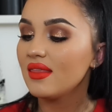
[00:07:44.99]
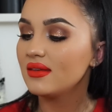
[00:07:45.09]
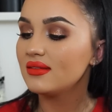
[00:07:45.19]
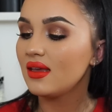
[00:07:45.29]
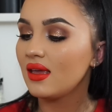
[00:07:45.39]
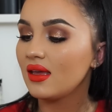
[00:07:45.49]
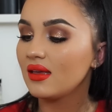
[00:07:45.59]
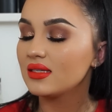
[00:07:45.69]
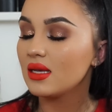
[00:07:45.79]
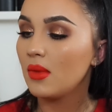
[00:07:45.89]
This
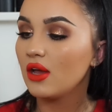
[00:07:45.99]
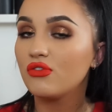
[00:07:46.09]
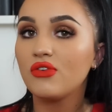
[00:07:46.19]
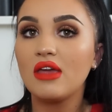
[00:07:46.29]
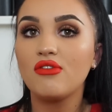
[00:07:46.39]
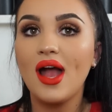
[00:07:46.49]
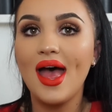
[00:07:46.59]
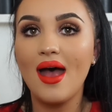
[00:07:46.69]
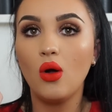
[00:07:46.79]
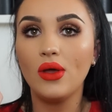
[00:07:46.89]
is my favourite
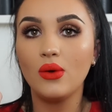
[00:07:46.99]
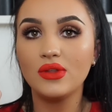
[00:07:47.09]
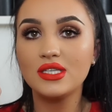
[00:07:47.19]
hair oil.